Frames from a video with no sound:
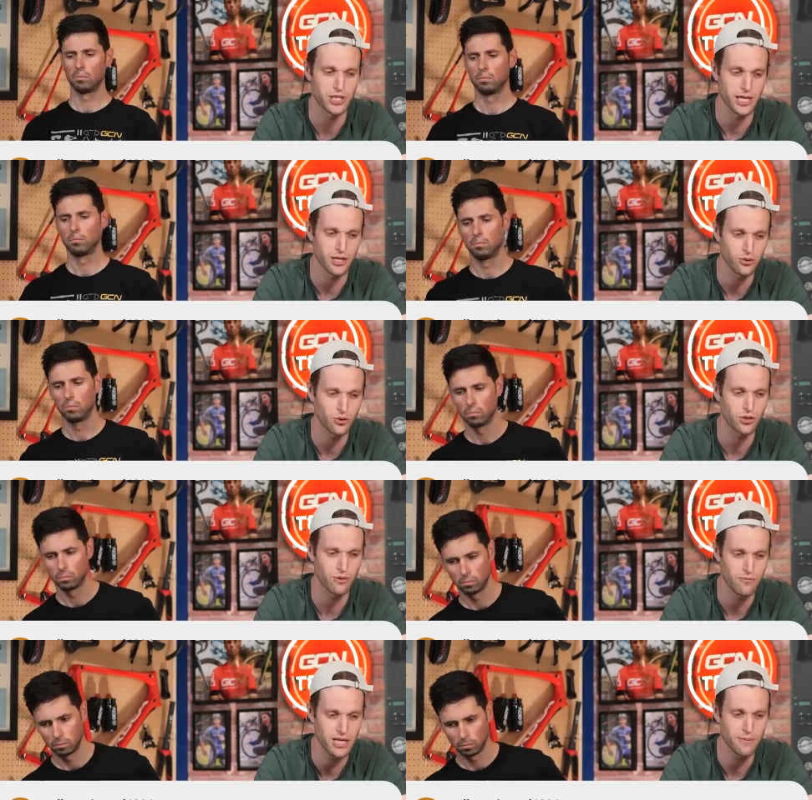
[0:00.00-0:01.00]
Speaker 1: to ignore the
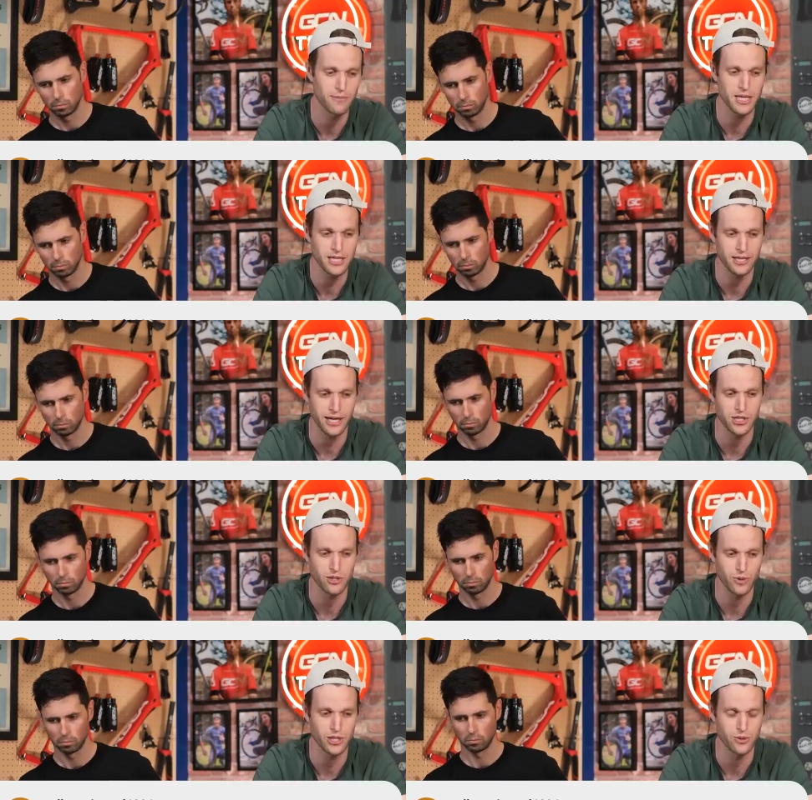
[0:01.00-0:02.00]
minimum
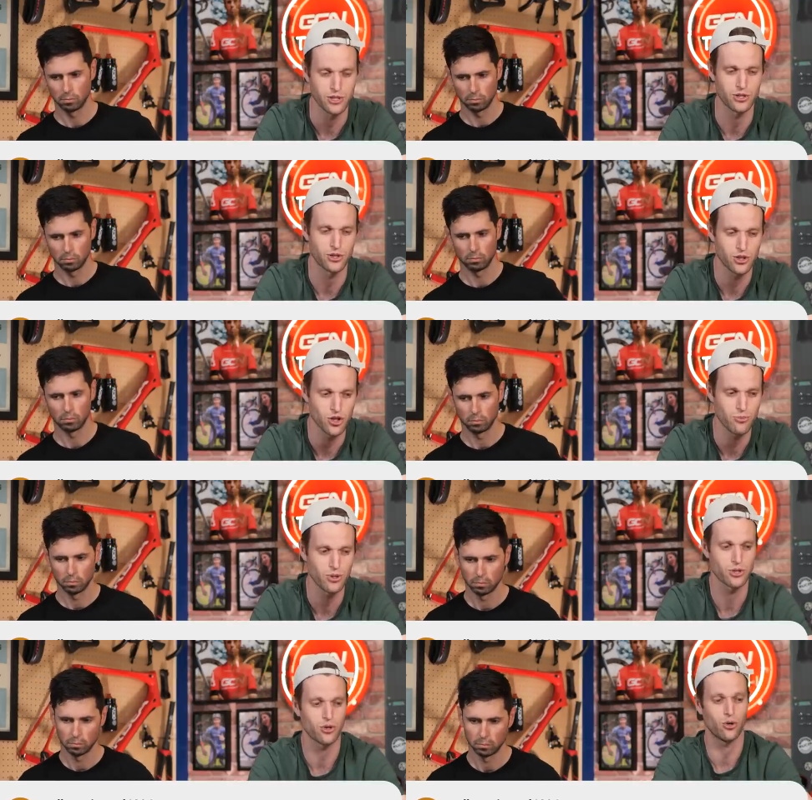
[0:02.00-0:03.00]
indication when switching to
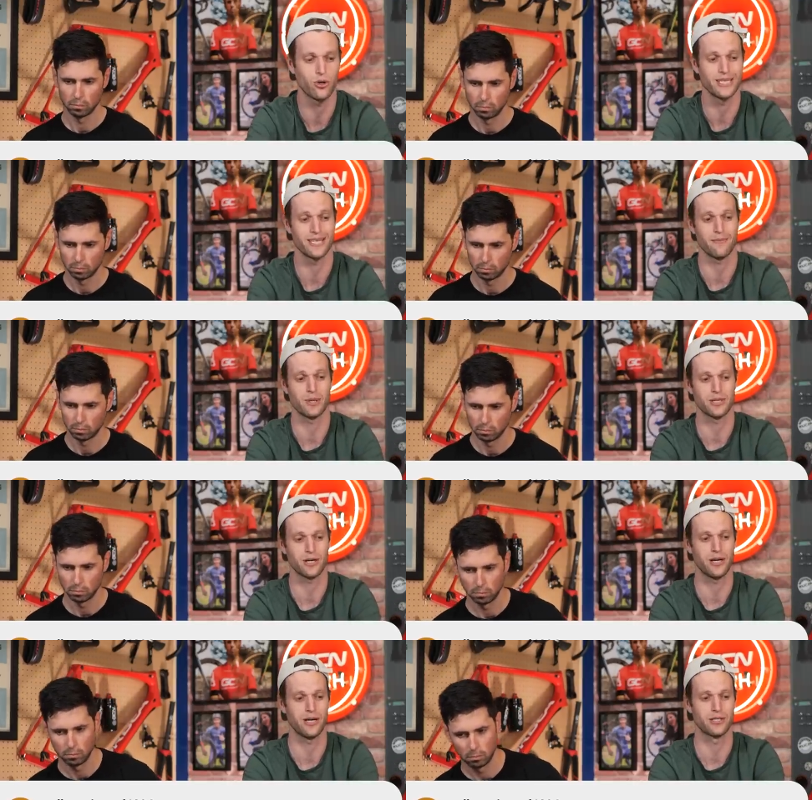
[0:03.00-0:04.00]
tubeless, or is it that my
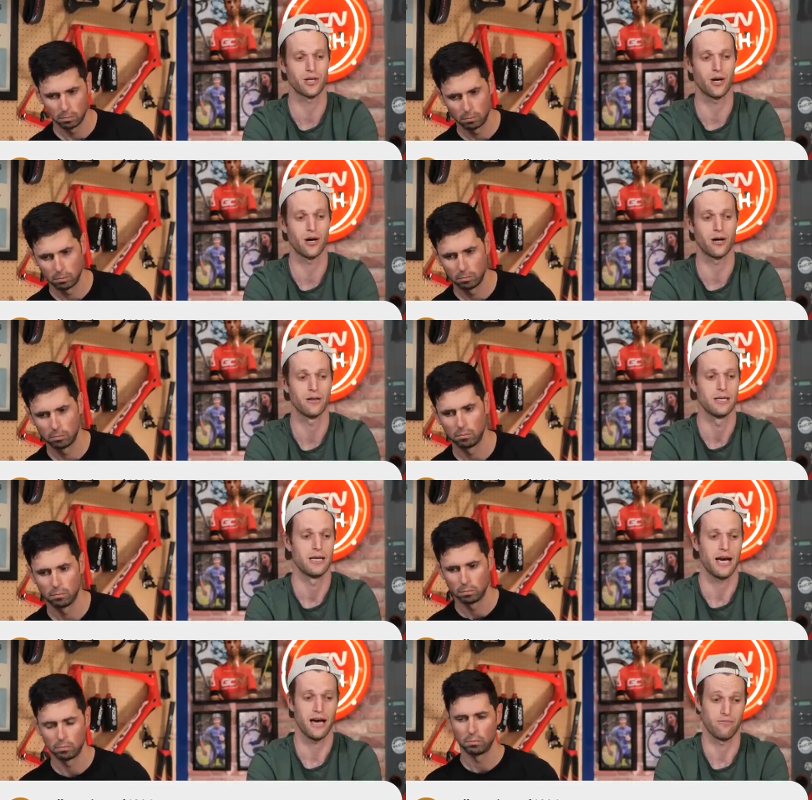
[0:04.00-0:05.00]
tyres
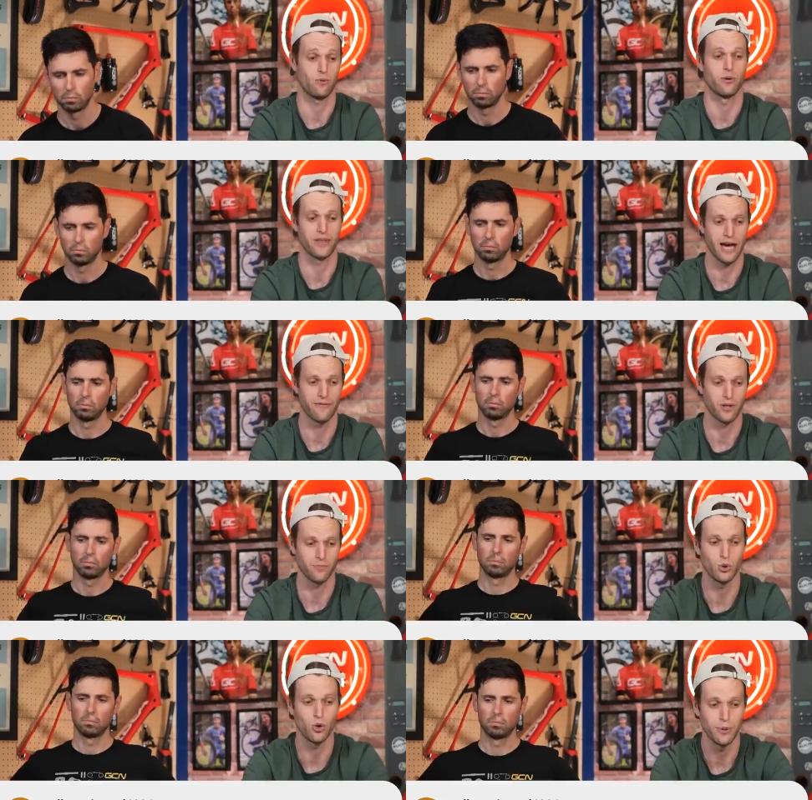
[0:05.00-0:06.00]
have an
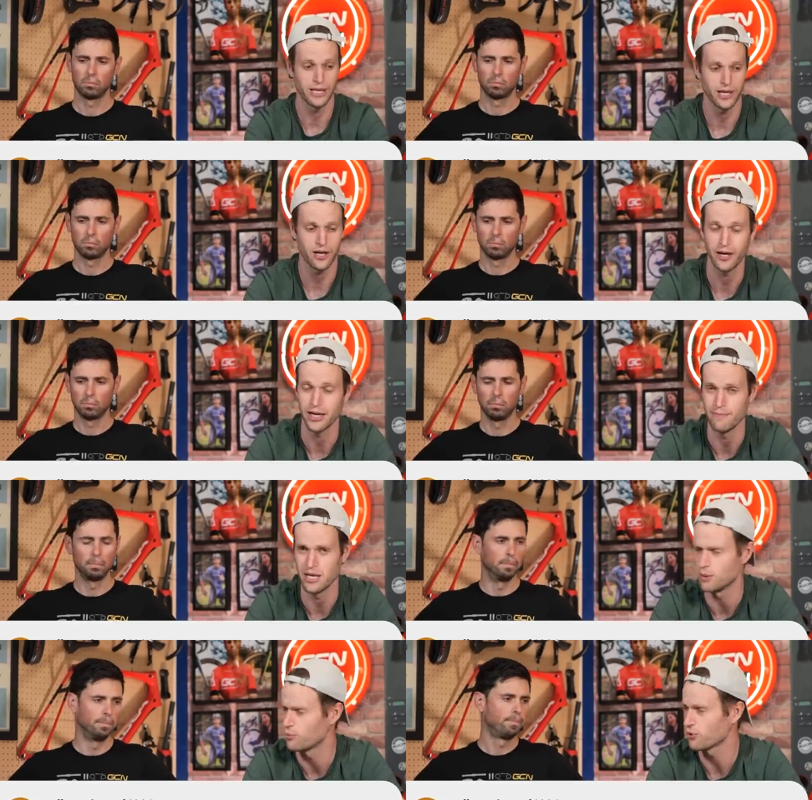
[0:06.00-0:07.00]
Speaker 2: abnormally high
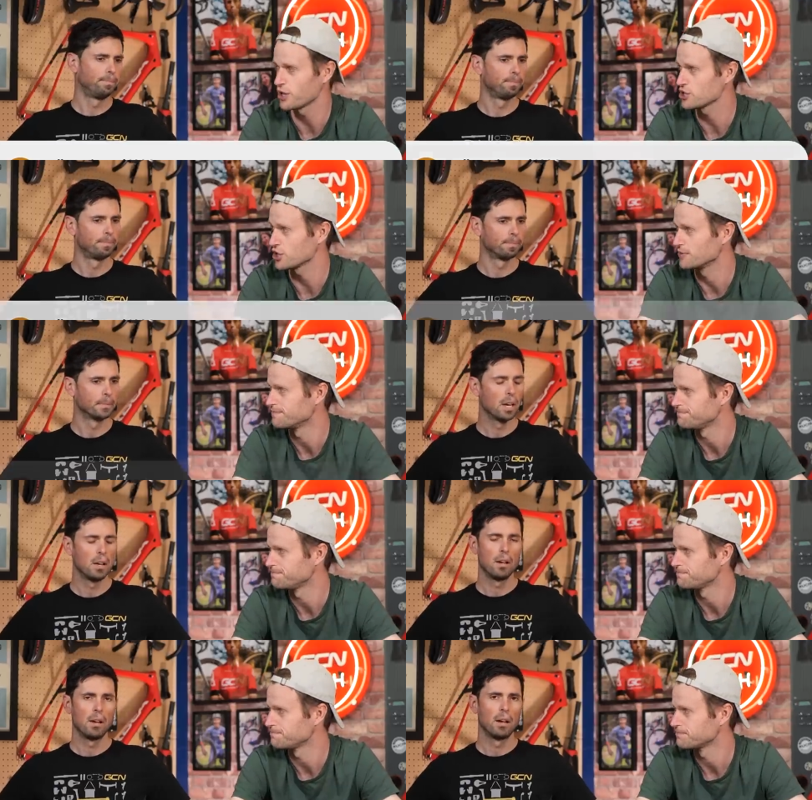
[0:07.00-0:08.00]
minimum pressure?
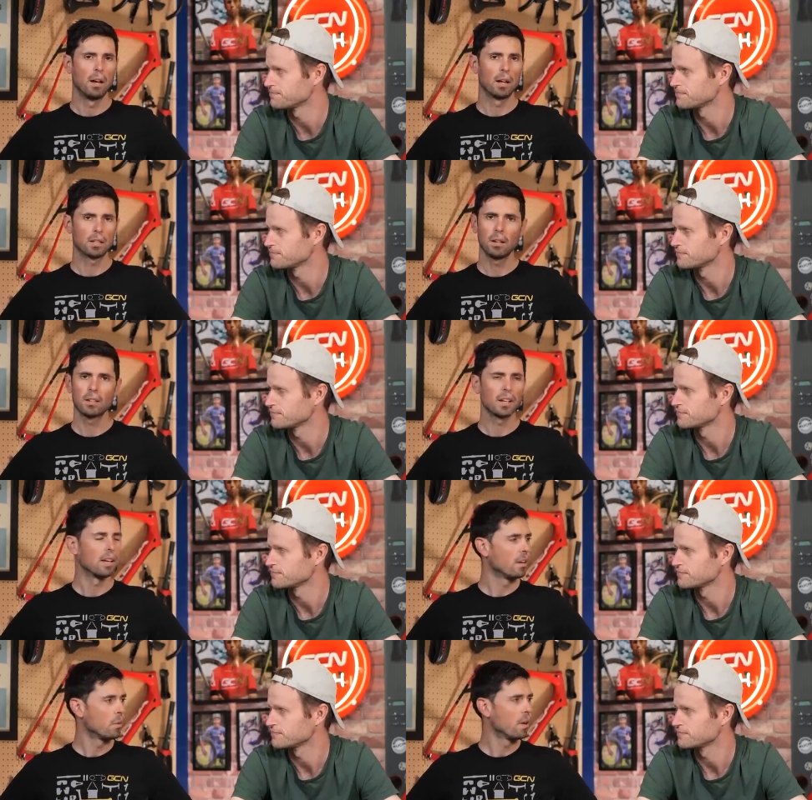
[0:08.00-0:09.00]
I can't say
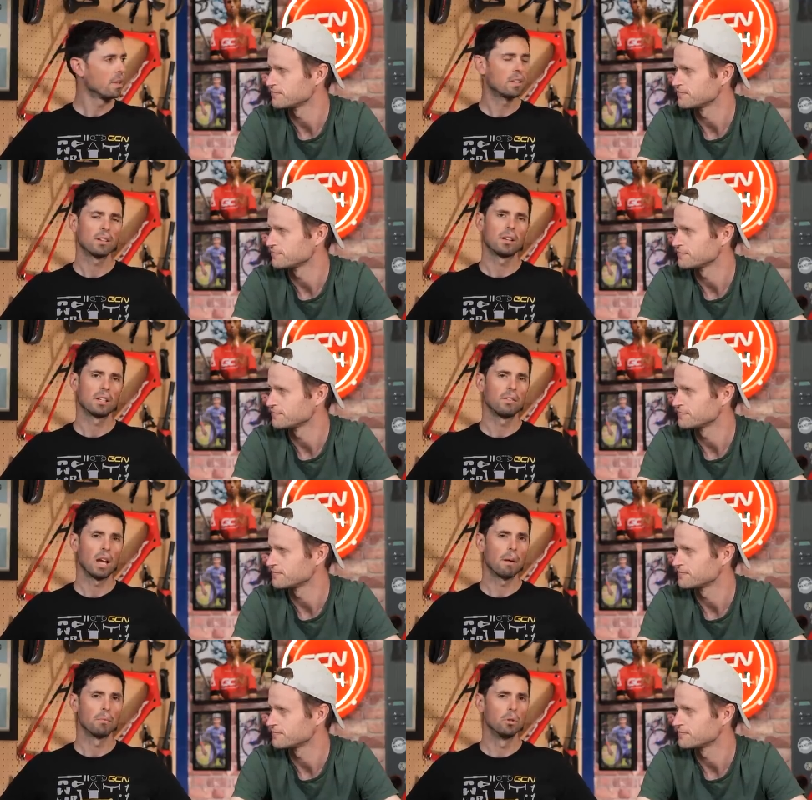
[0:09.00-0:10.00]
I know whether your tyres have an
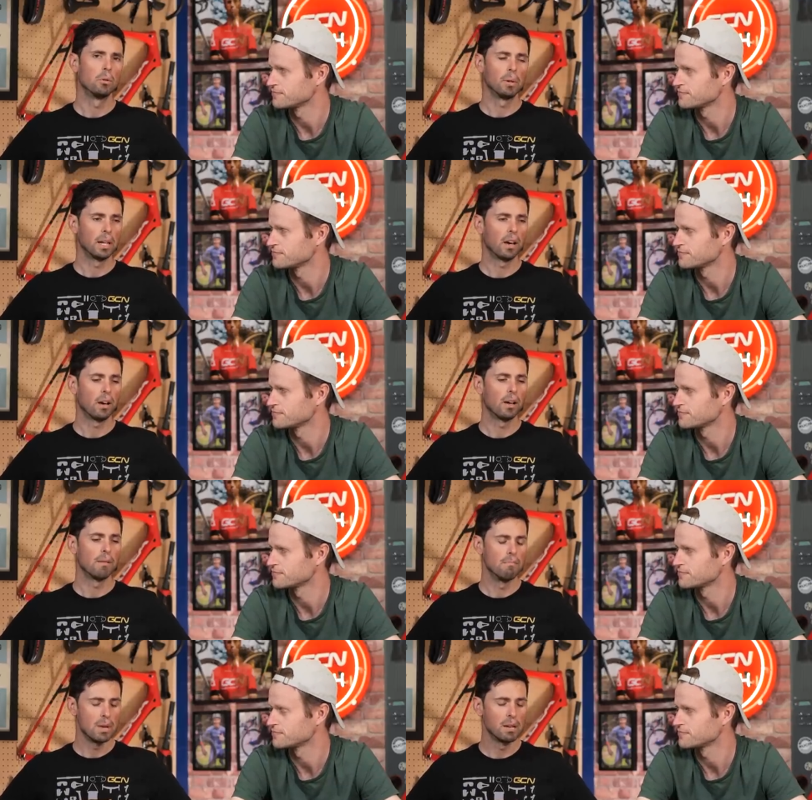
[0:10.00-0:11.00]
abnormally high
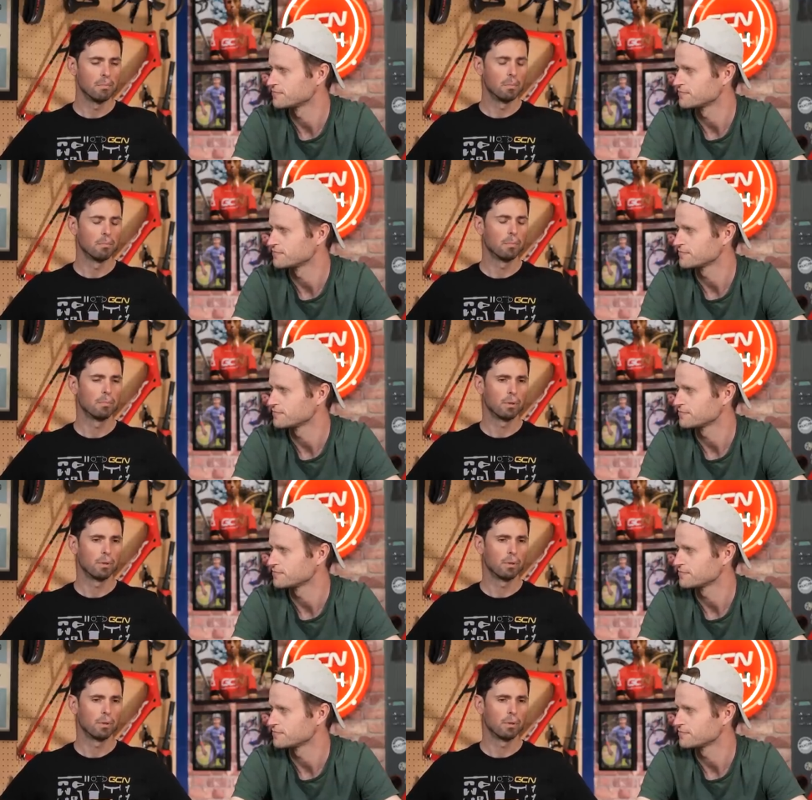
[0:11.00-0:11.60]
minimum